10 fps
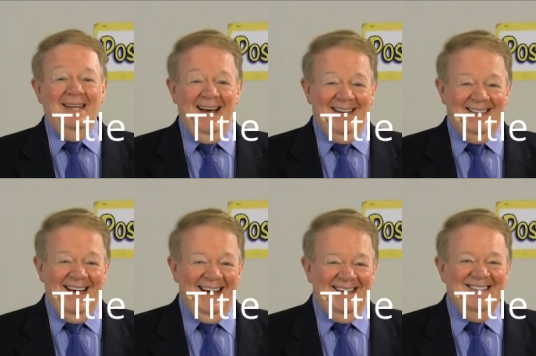like
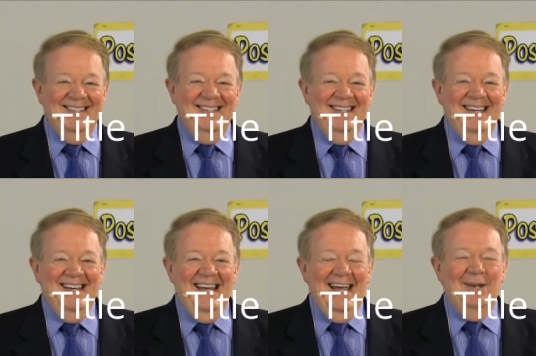that.
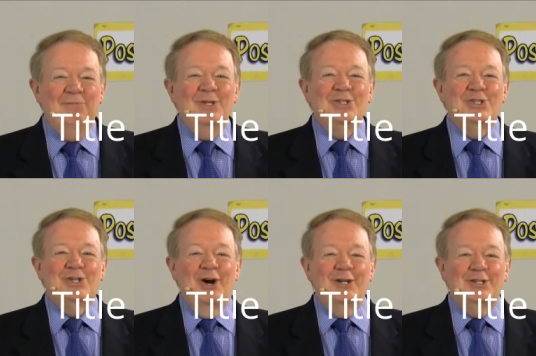It would
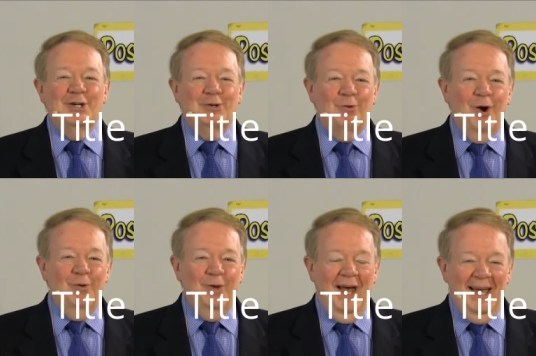start to
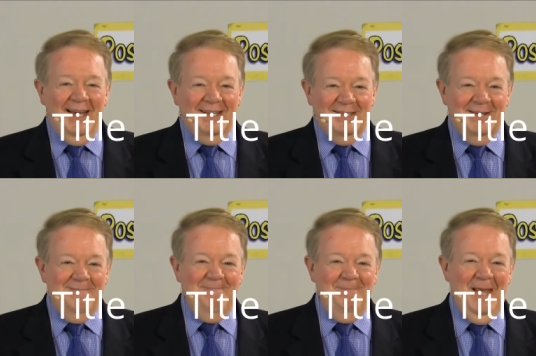grow legs,
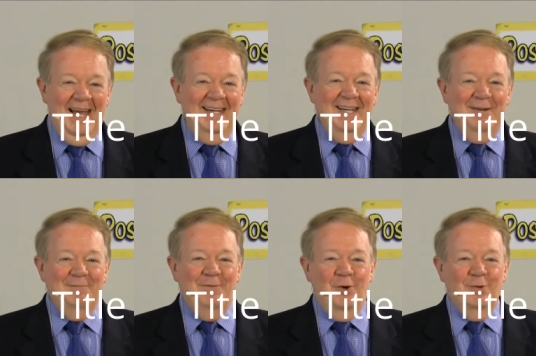and in
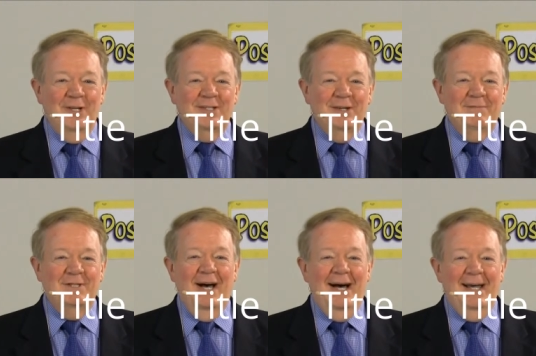fullness of
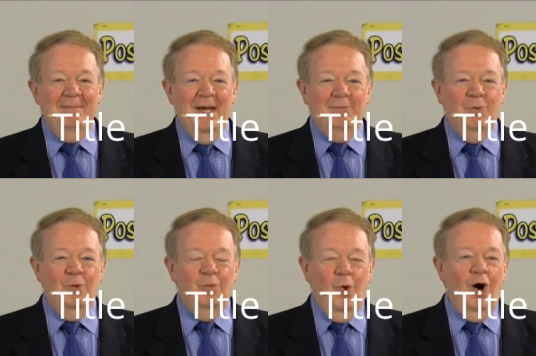time it
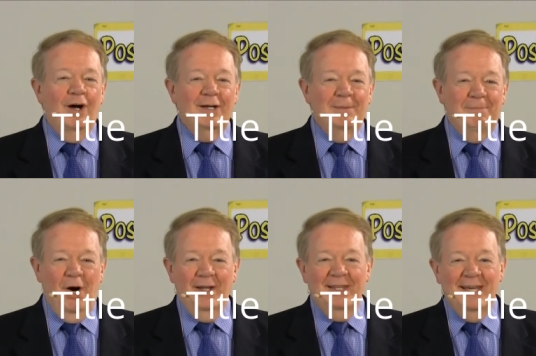will walk
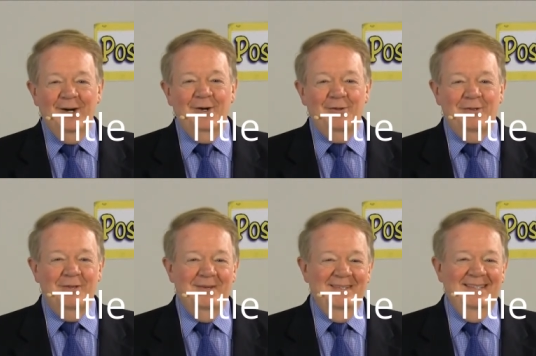upon the earth.
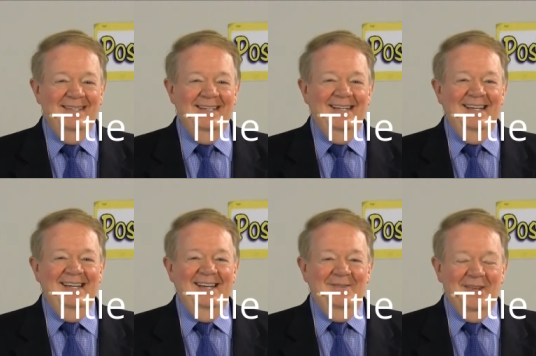
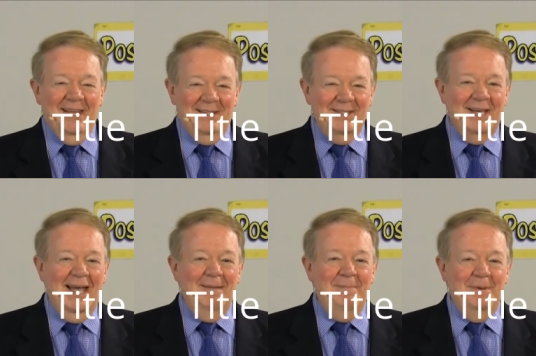Well, the
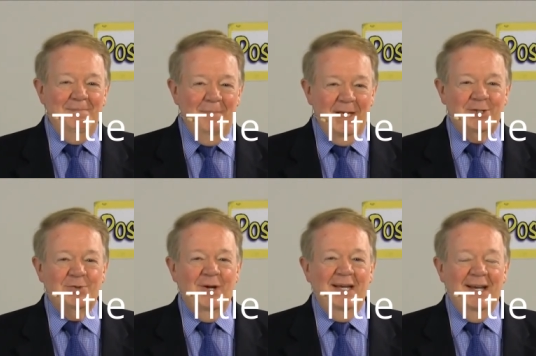same
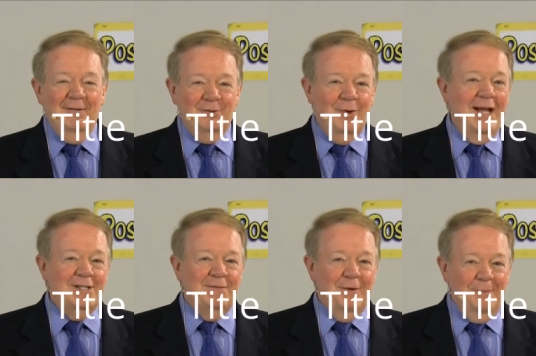mystery of
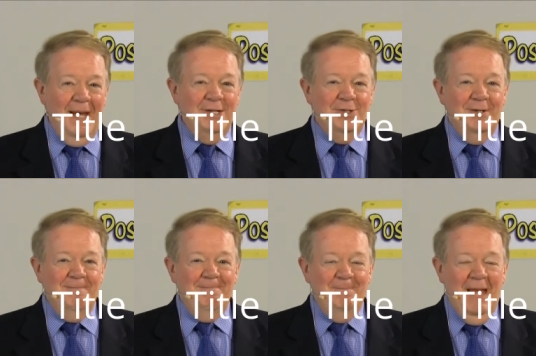
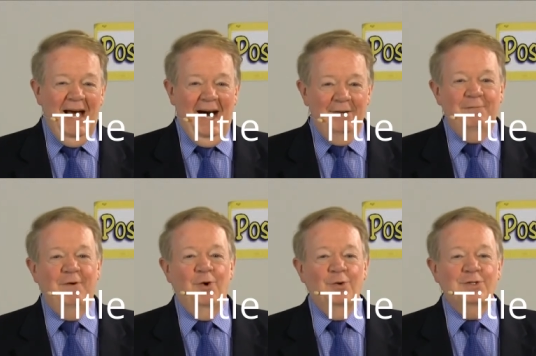transformation
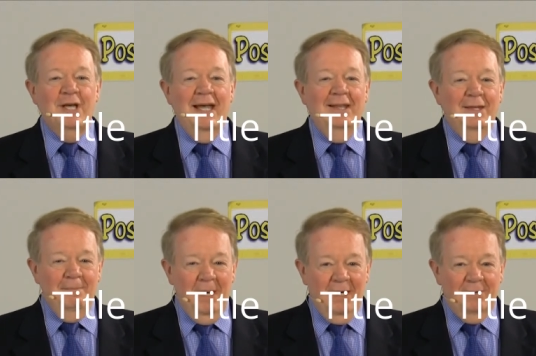unfolds in the
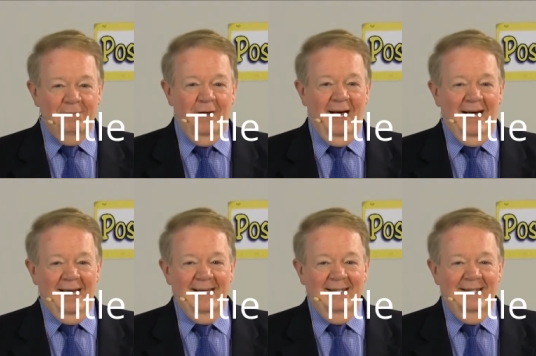butterfly.